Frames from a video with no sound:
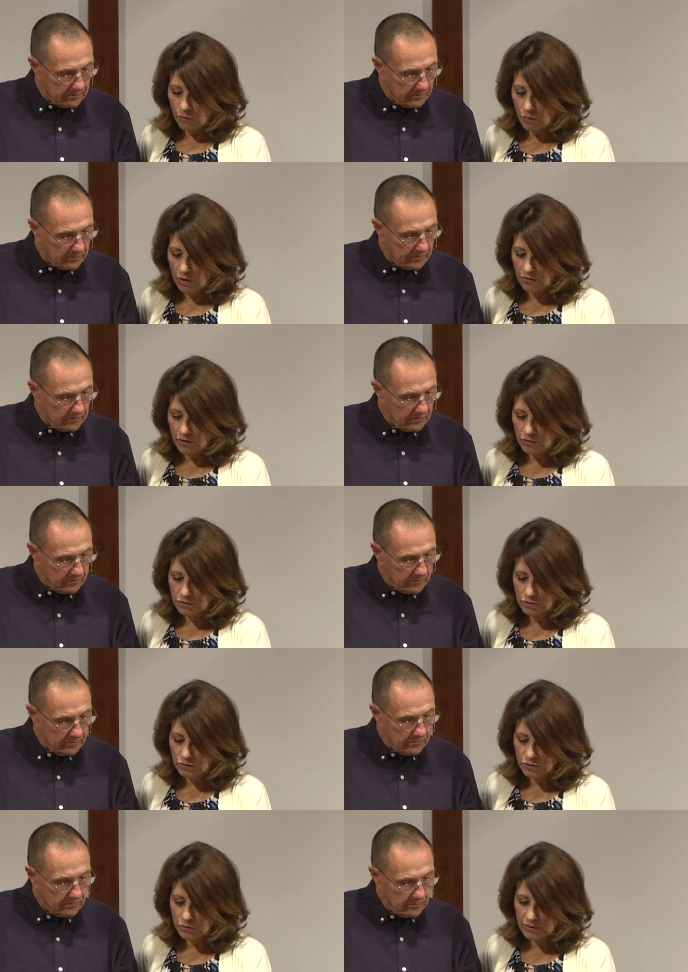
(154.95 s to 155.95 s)
Speaker 1: all those
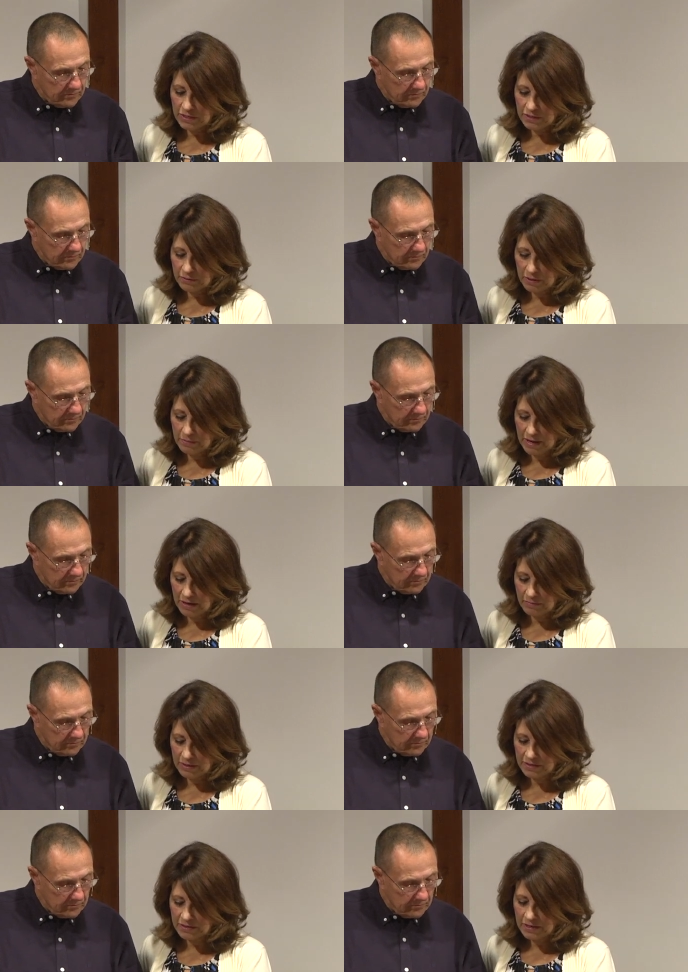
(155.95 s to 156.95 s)
who do his
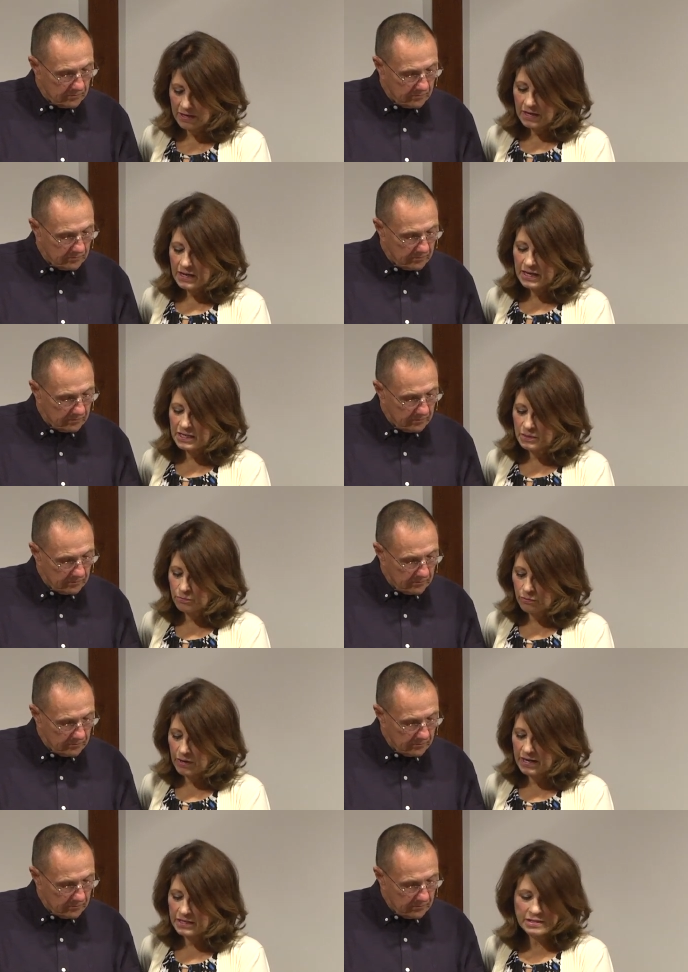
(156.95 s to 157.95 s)
commandments. His
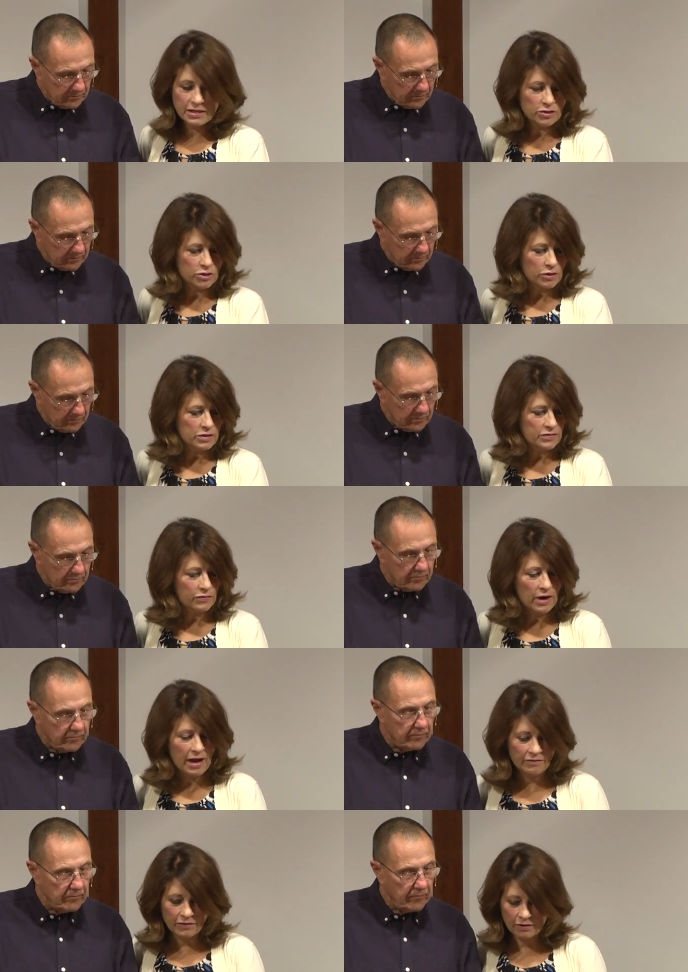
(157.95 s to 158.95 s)
praise endures
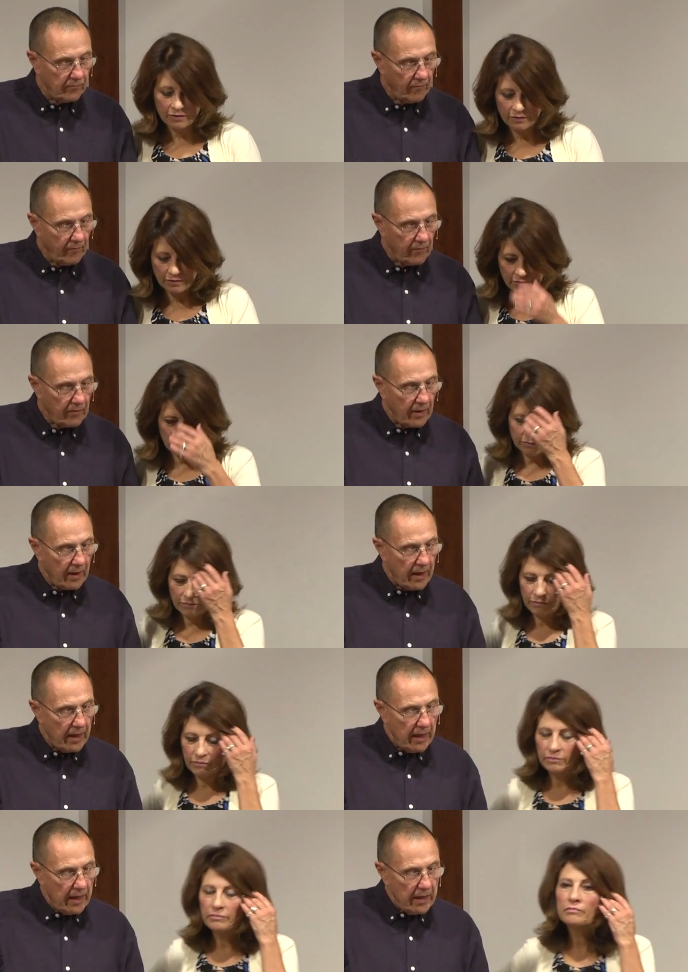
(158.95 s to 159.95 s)
forever.
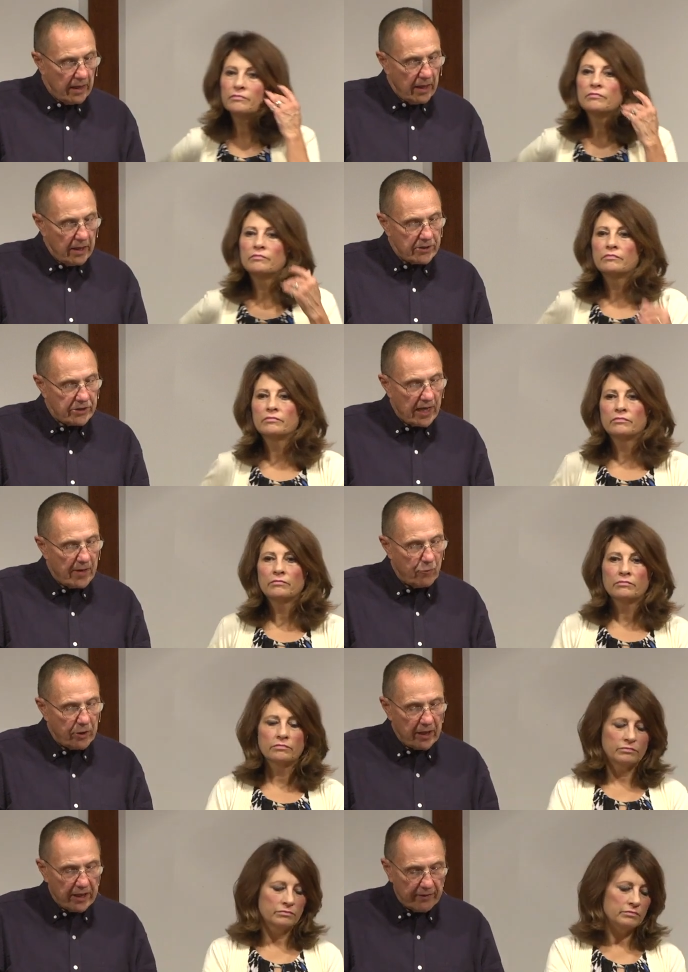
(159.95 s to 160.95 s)
Speaker 2: Psalm
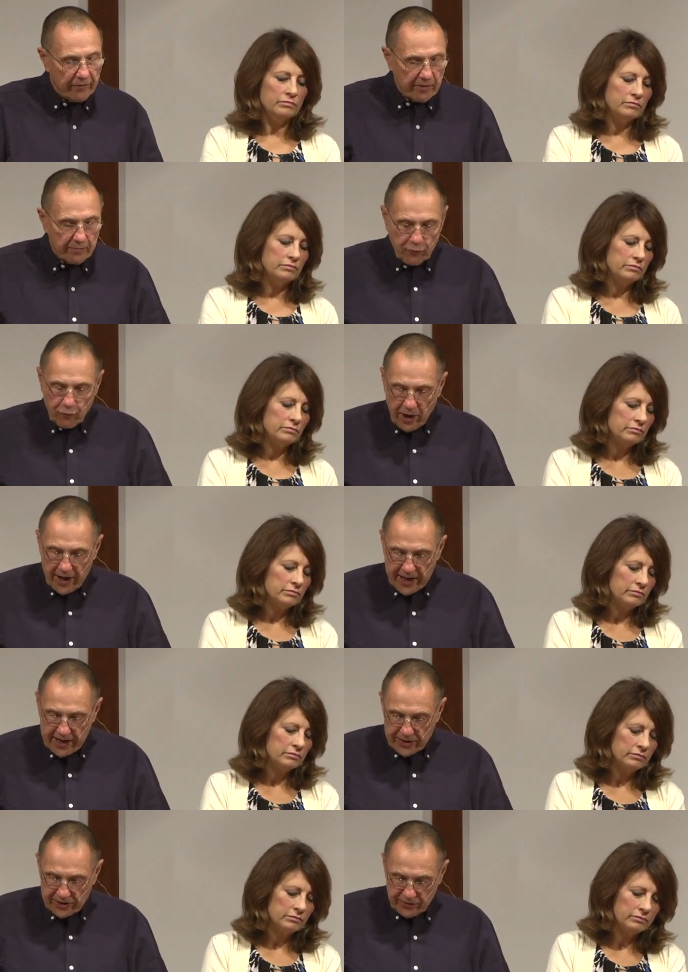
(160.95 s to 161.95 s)
111
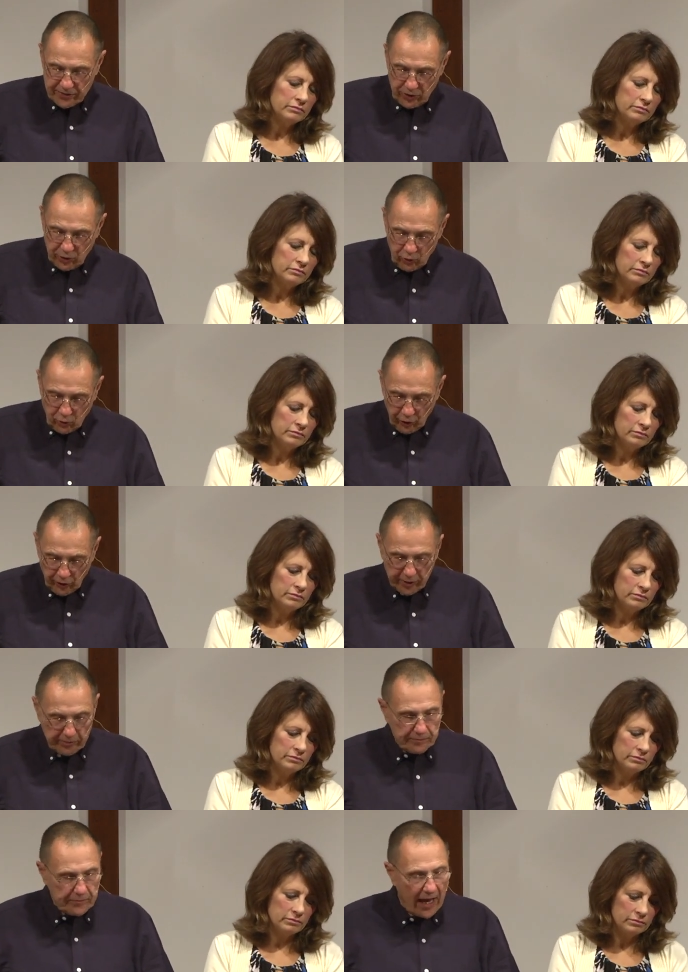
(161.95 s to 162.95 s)
Praise the
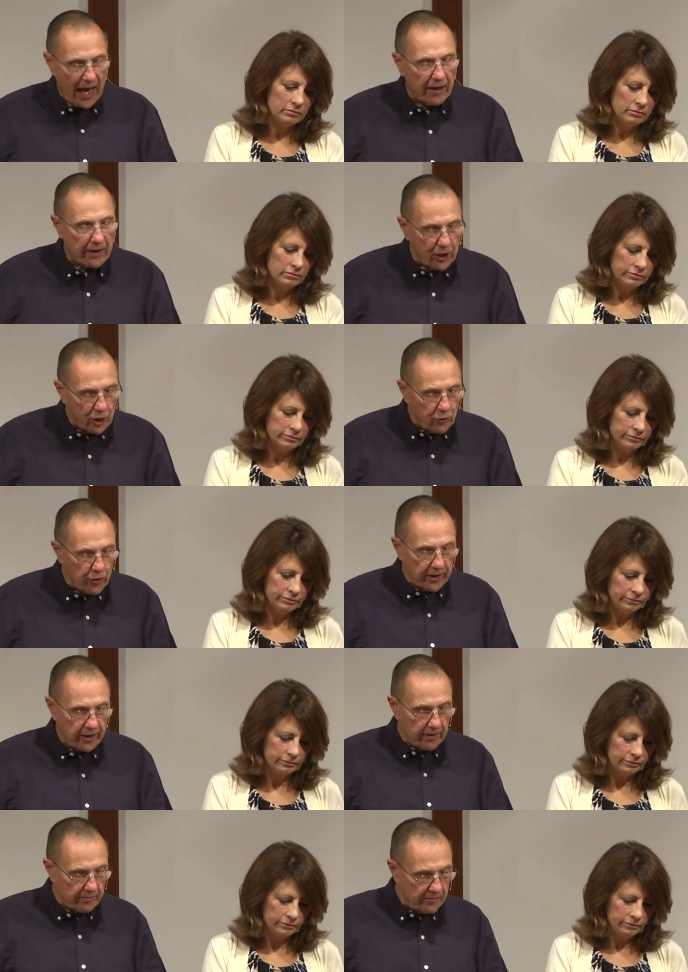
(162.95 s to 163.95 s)
Lord.
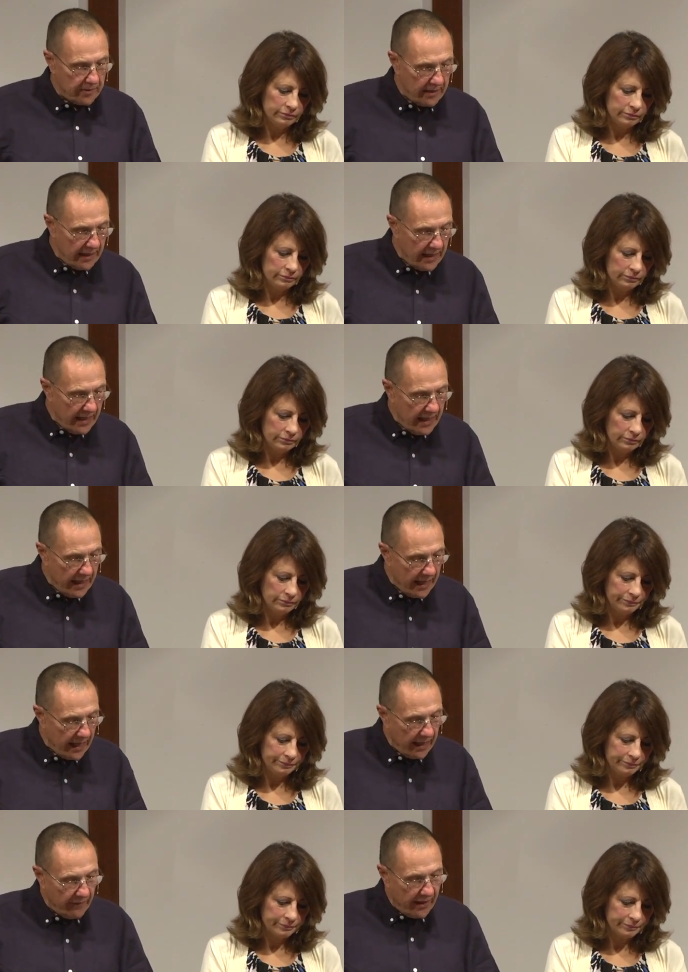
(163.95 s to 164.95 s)
Hallelujah.
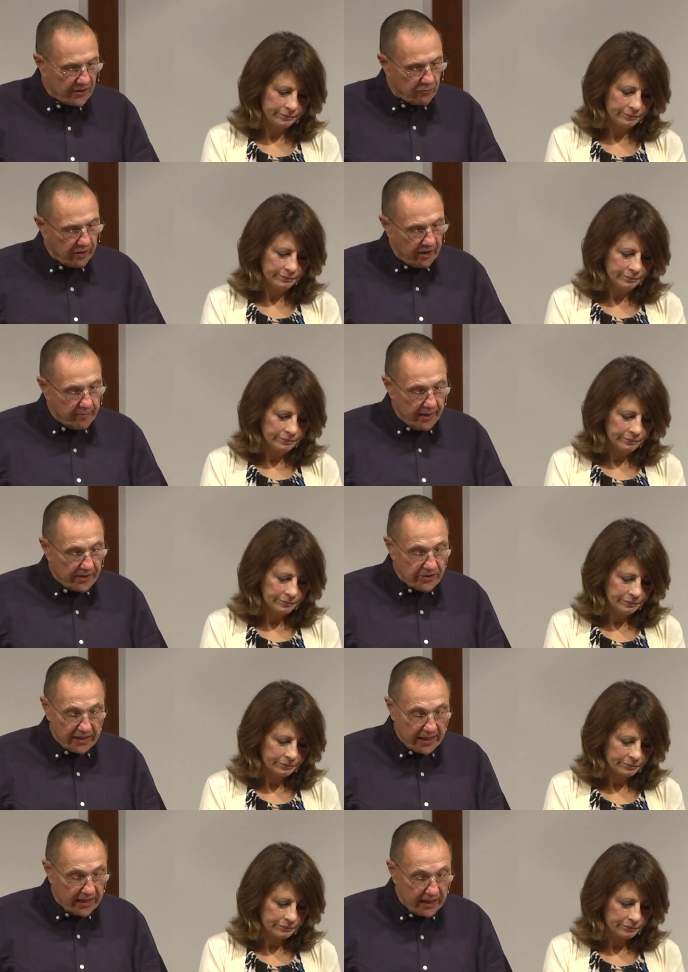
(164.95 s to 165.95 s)
And that's what it
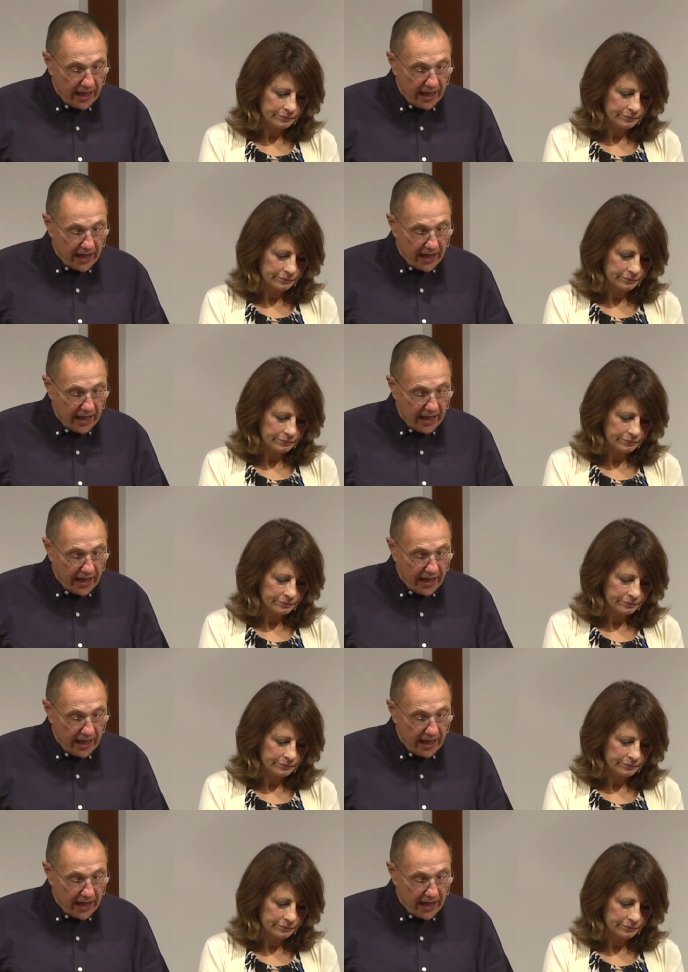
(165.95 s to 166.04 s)
means in any